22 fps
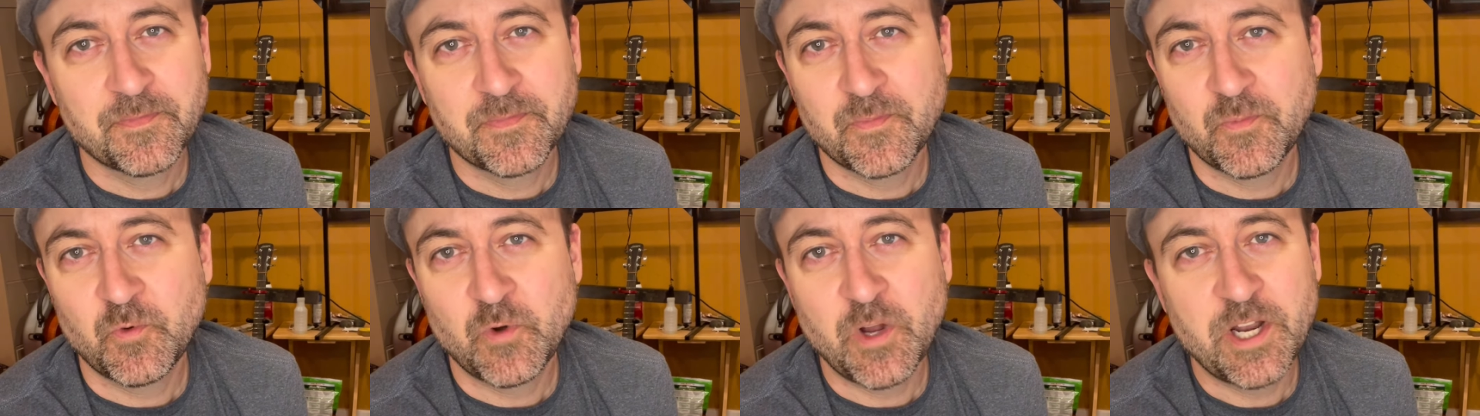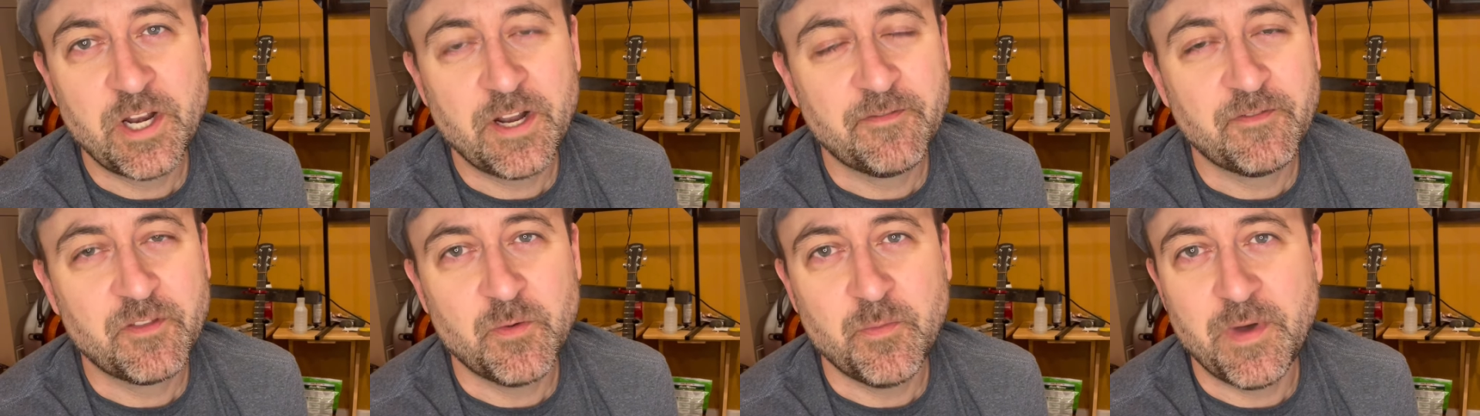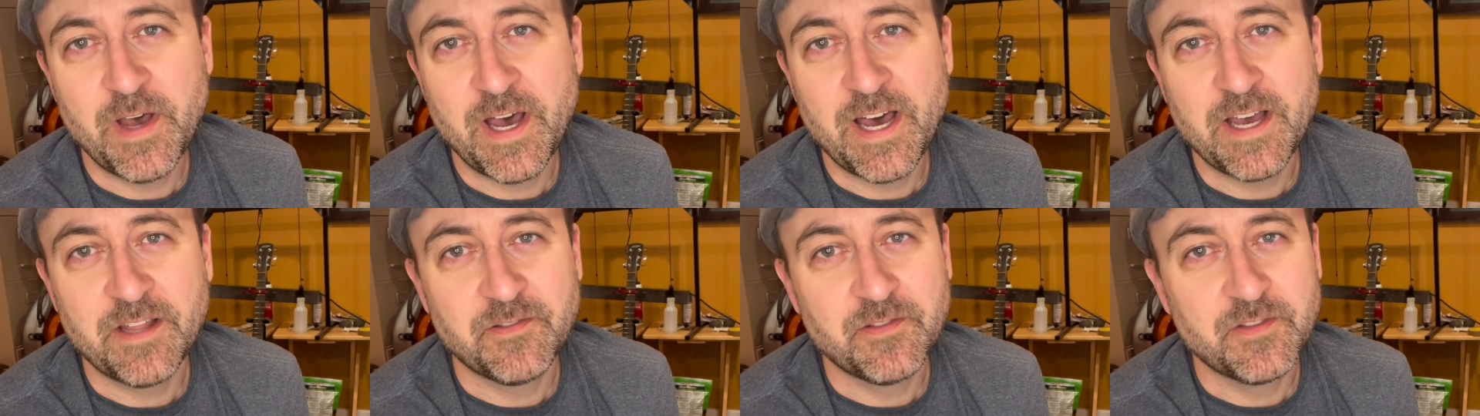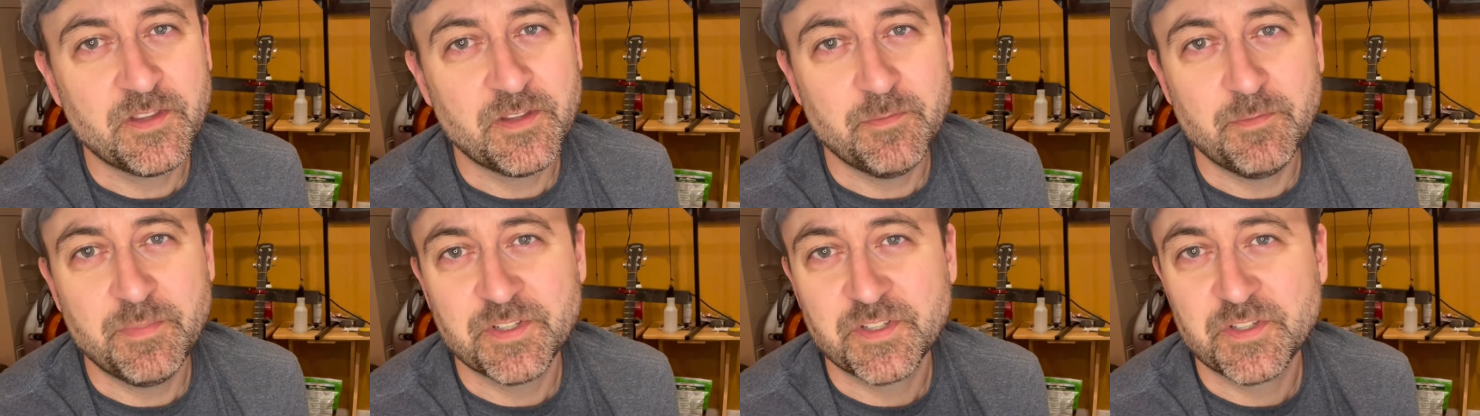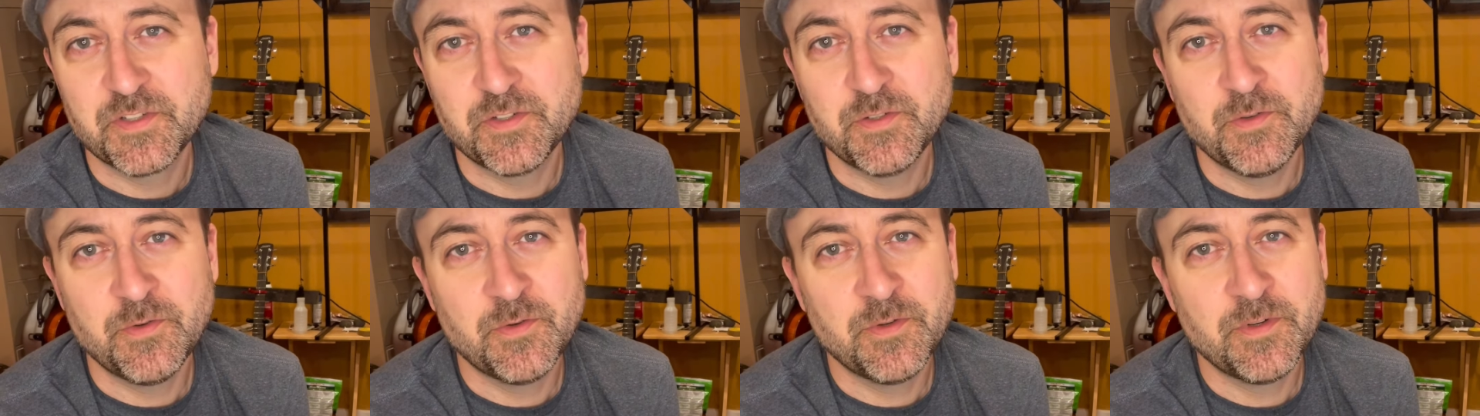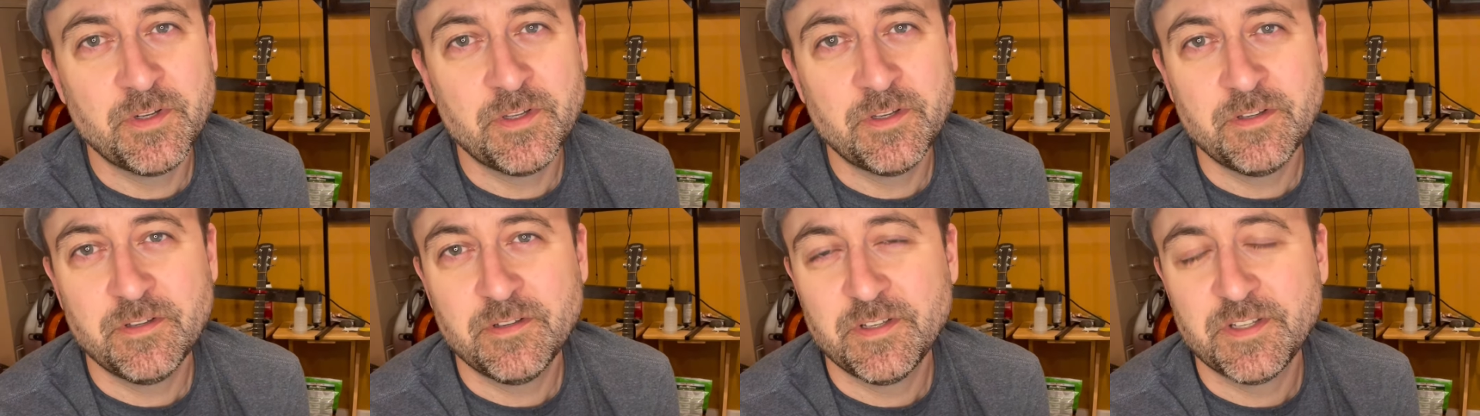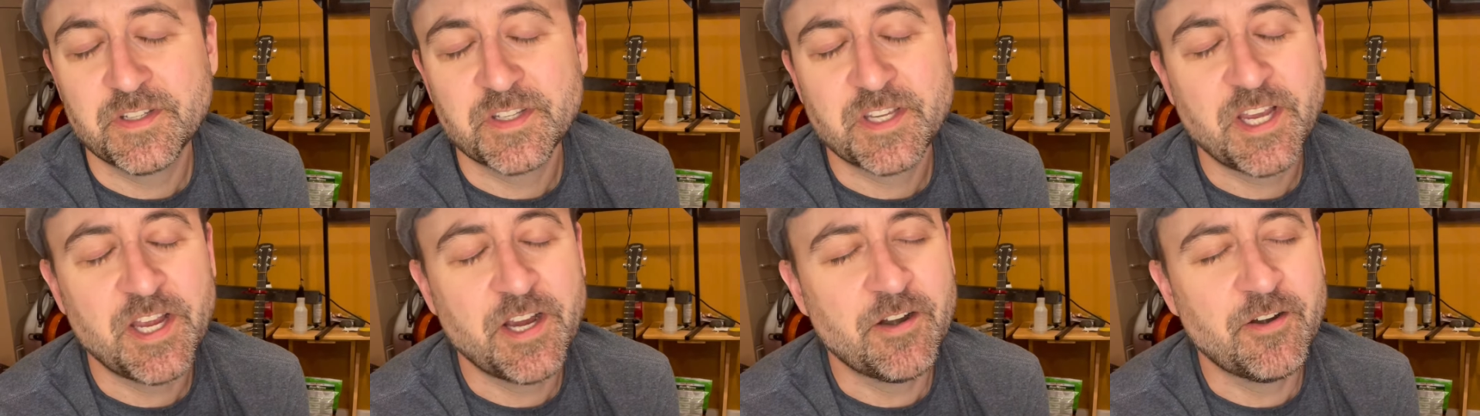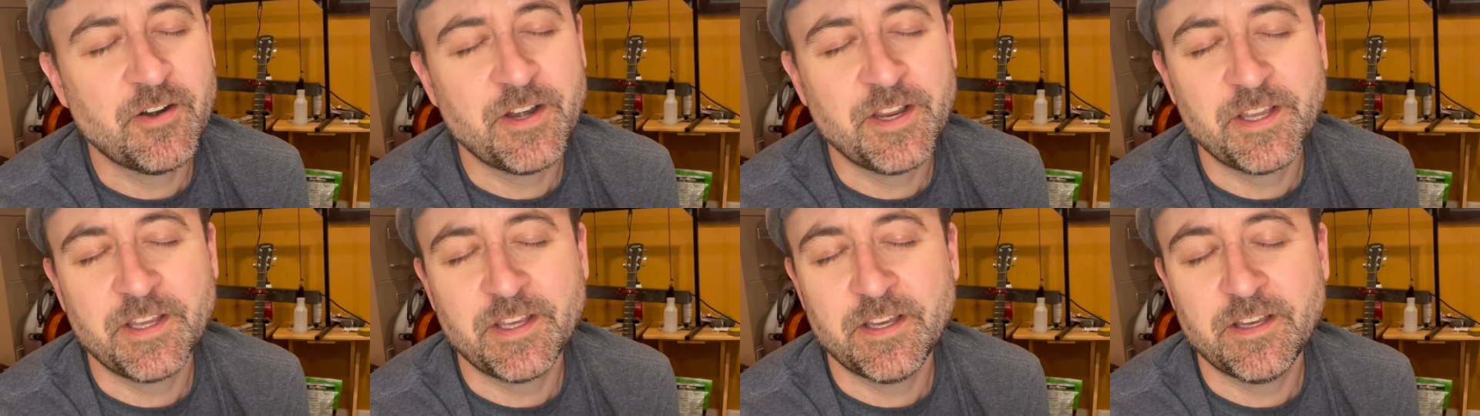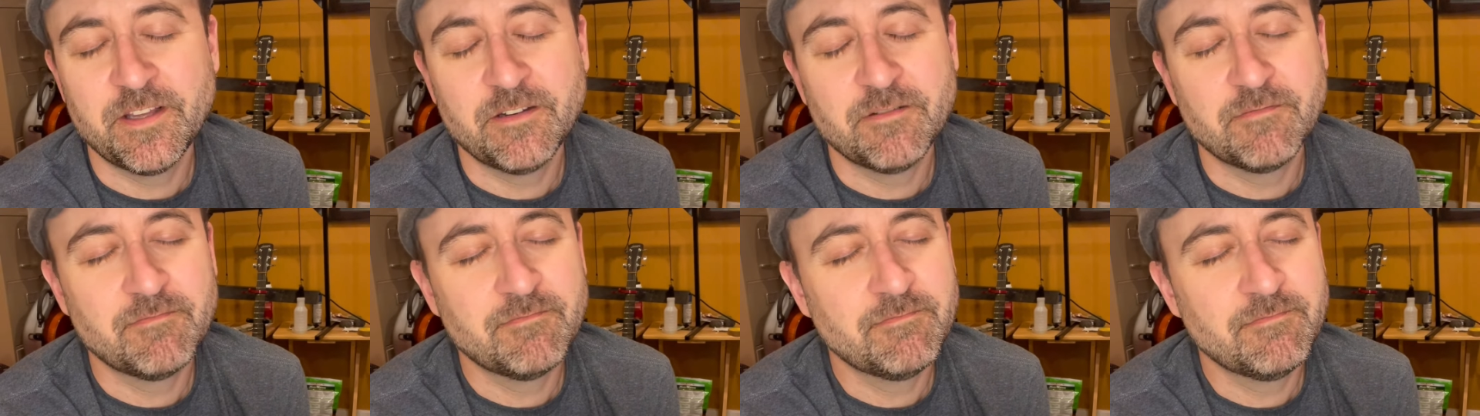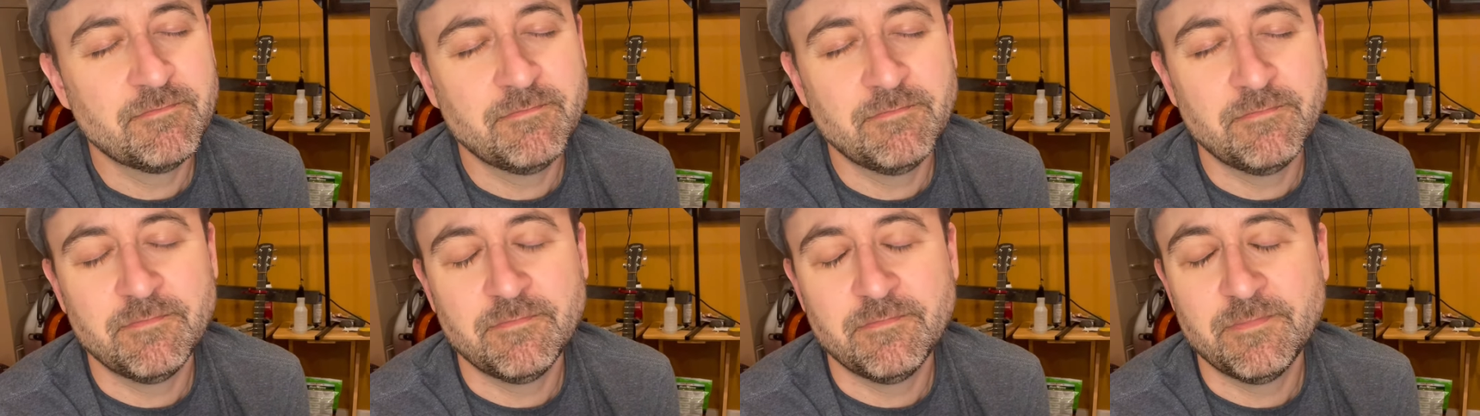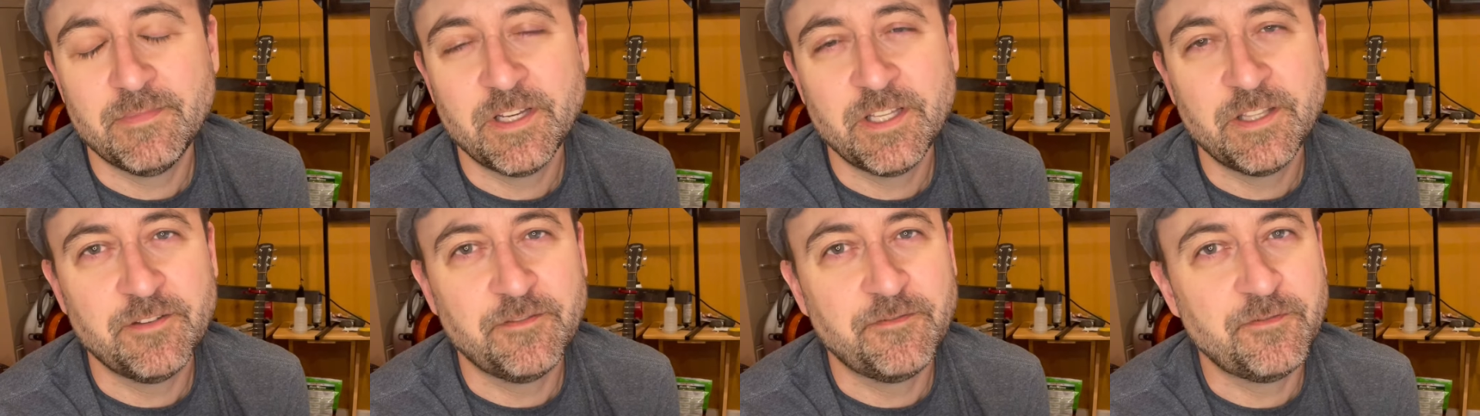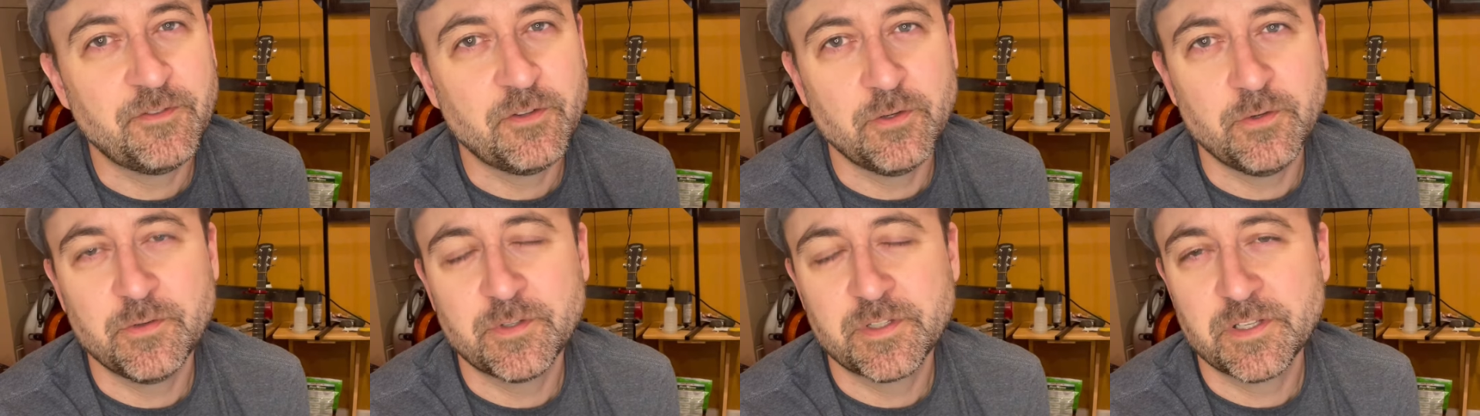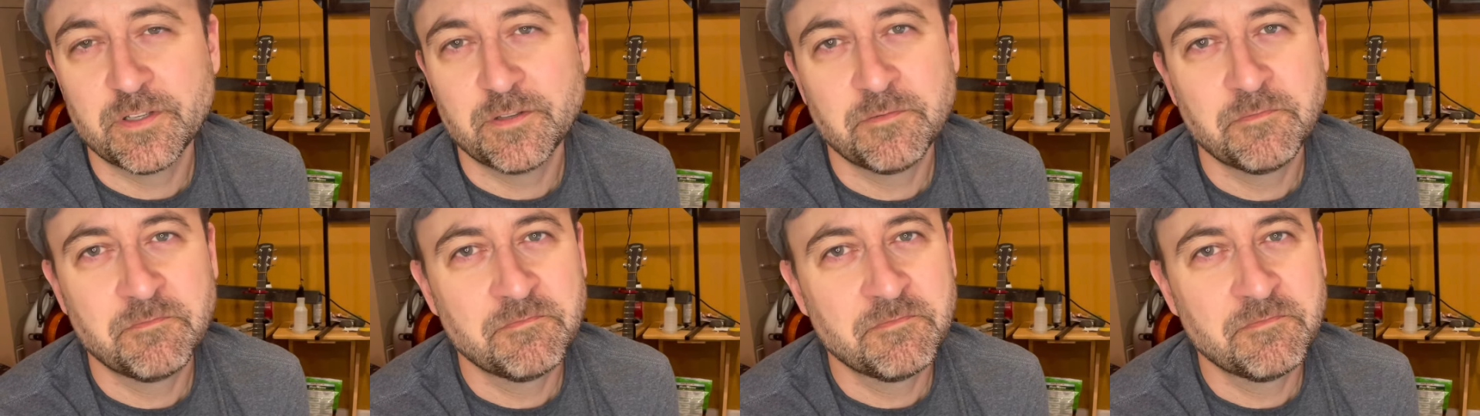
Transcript: Right off the bat, the bassoon is carrying it, and the flute.